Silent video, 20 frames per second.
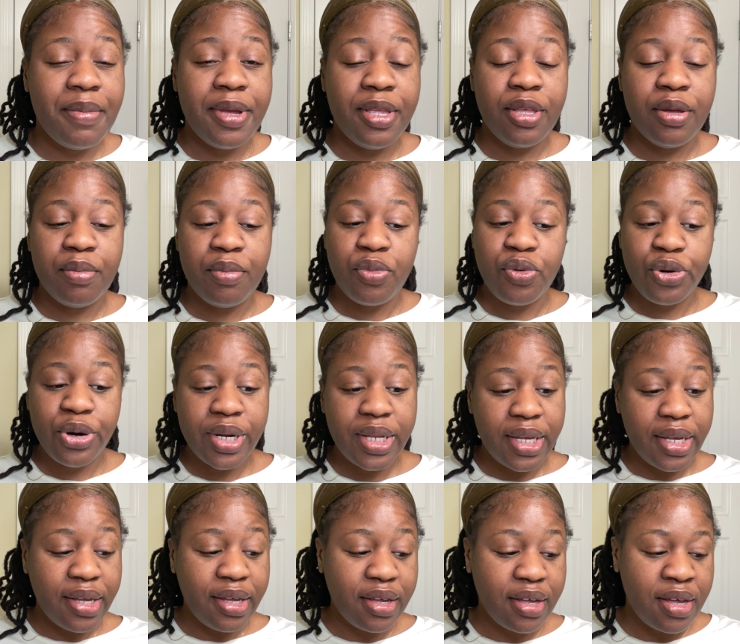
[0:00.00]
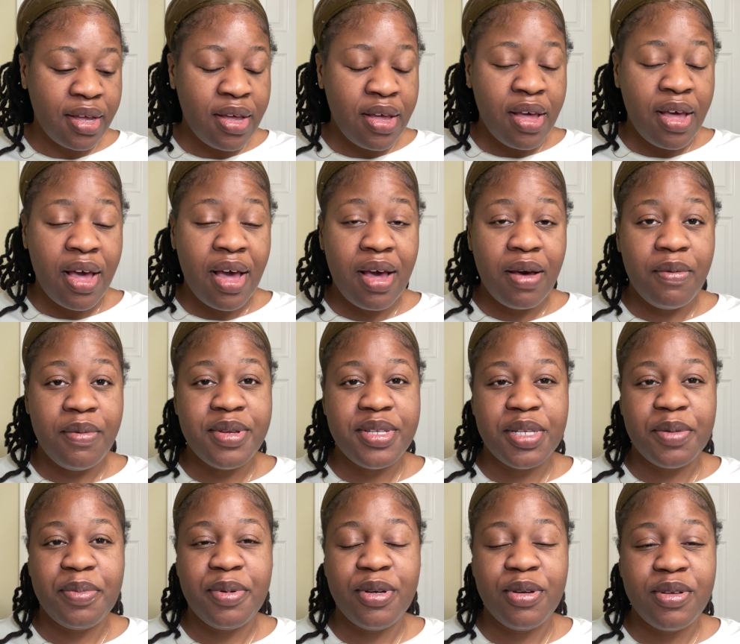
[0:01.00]
in the morning. I was
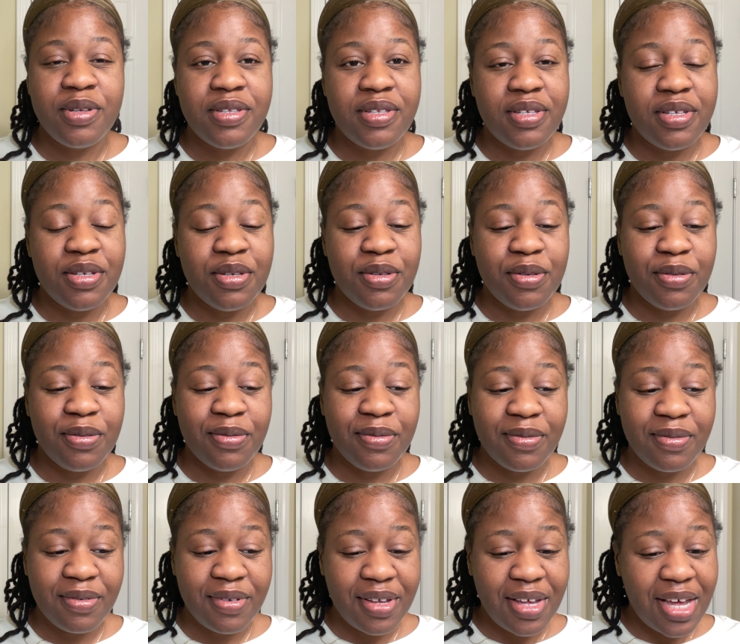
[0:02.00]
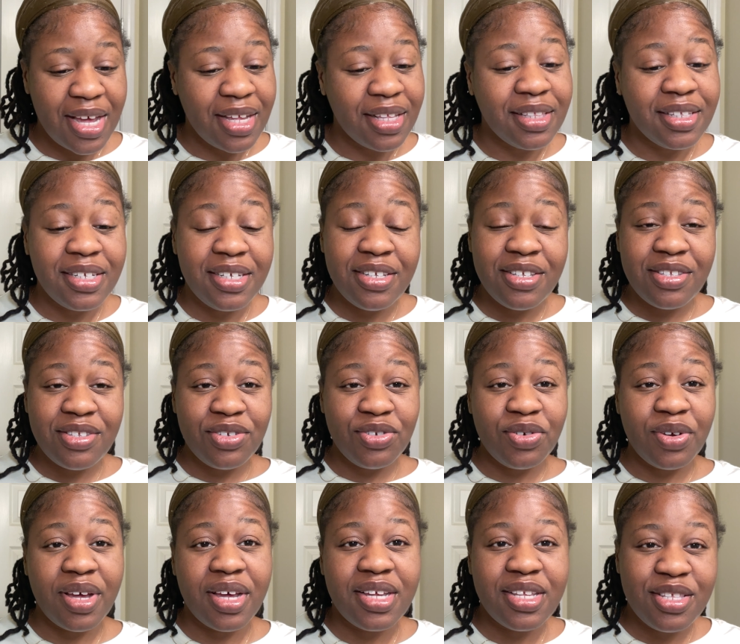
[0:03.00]
supposed to at least
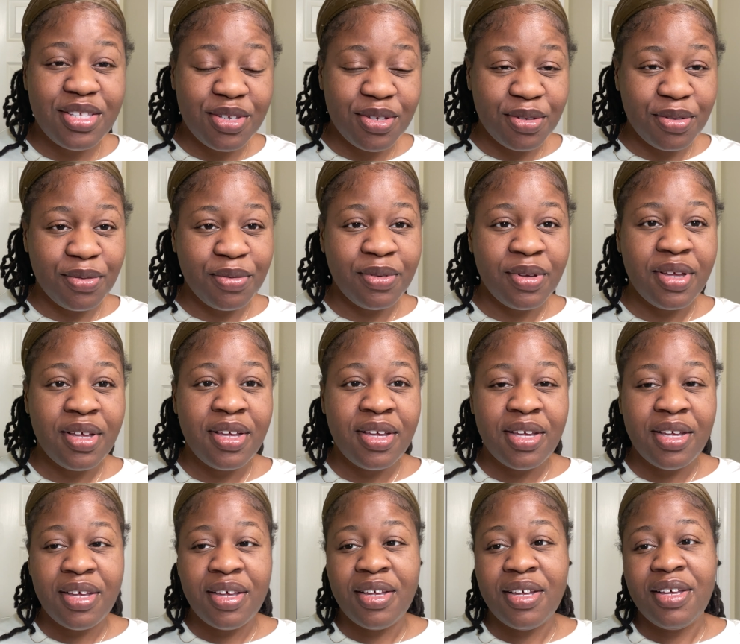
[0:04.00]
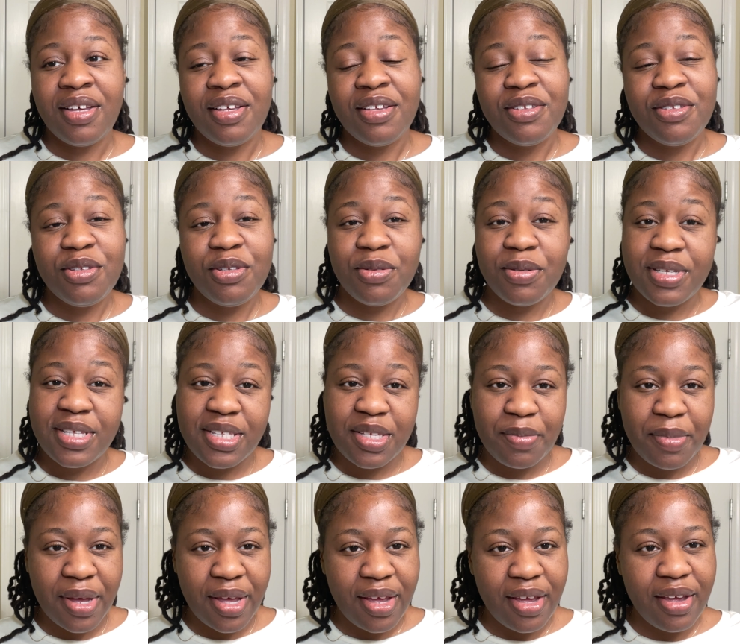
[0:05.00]
try to twist
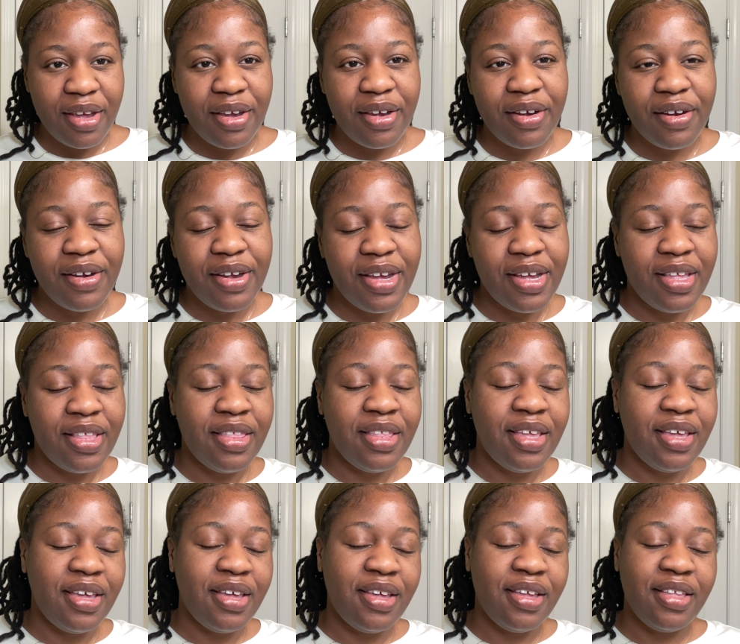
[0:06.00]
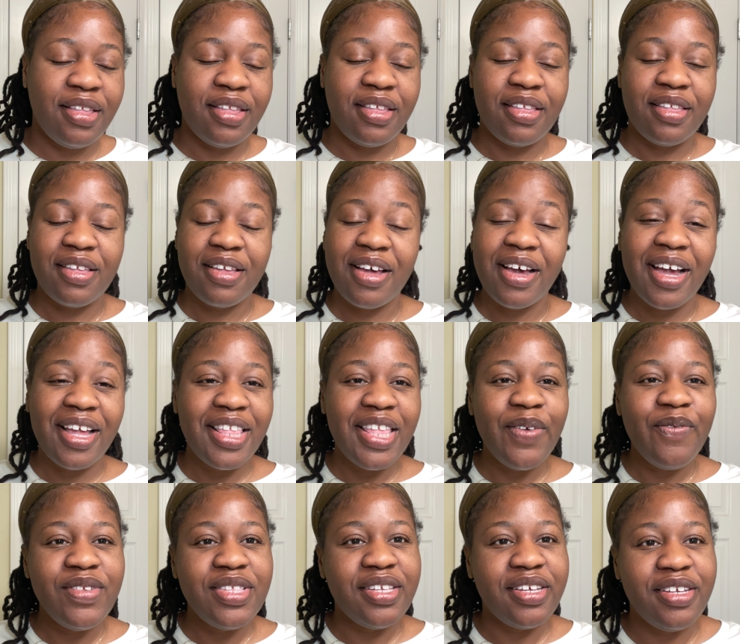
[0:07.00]
my hair, and then I
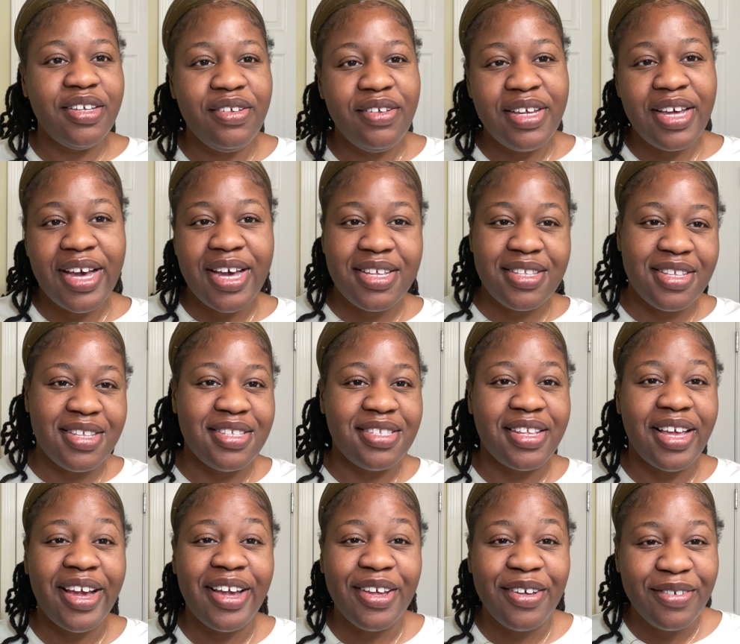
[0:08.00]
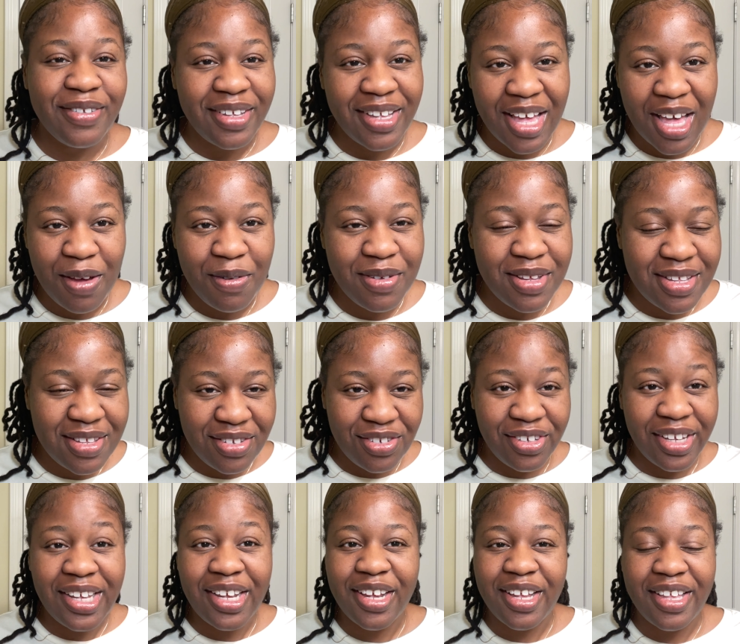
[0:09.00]
didn't even tell you guys the style that
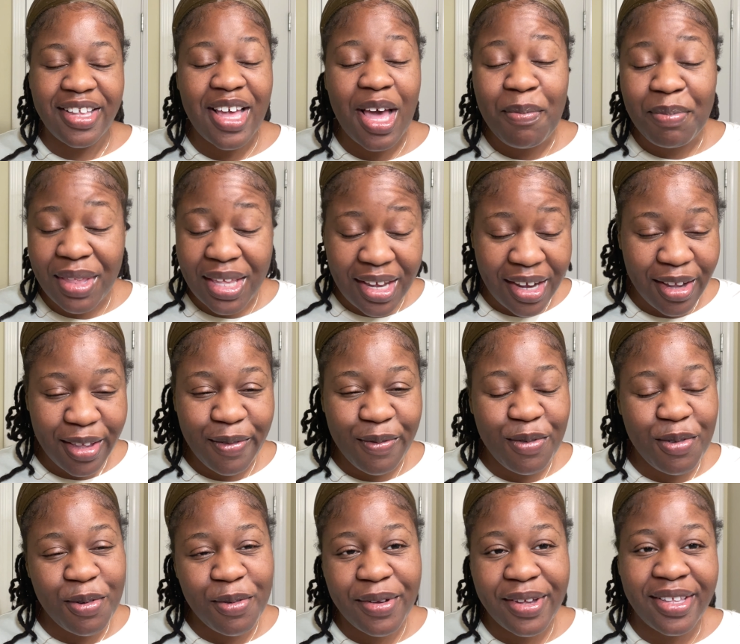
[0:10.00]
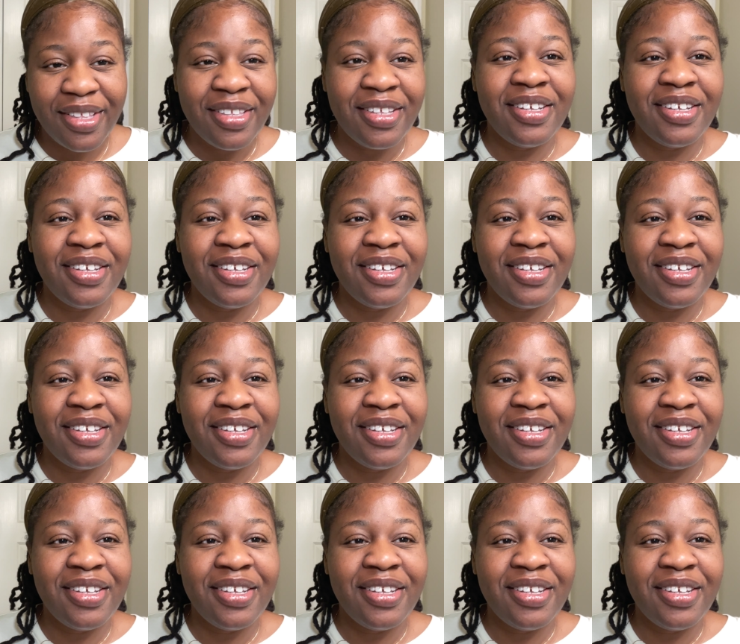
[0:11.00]
I'm thinking of doing.